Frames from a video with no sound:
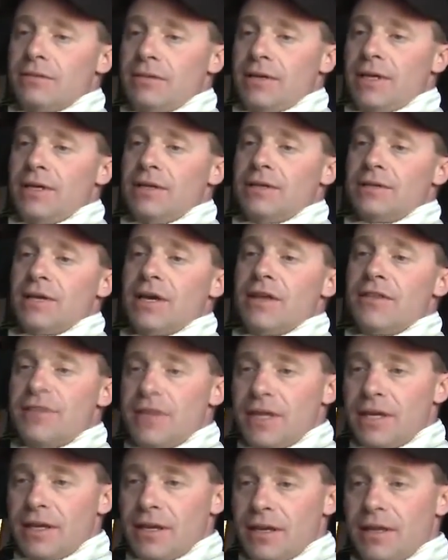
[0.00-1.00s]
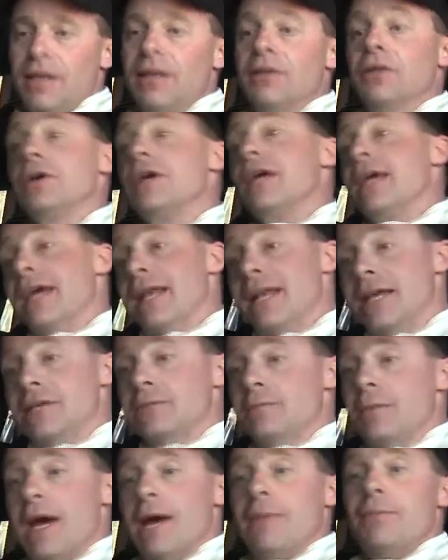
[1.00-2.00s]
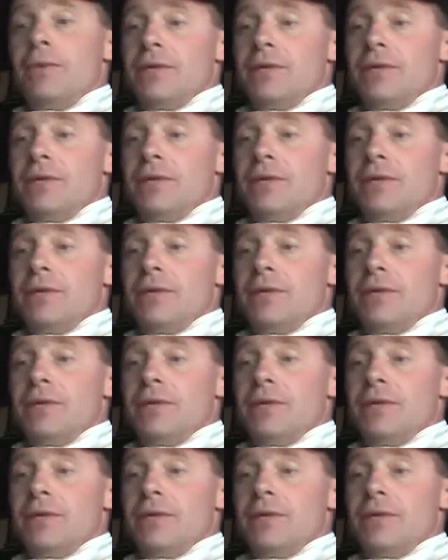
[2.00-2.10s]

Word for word: is thinking and looking at his map,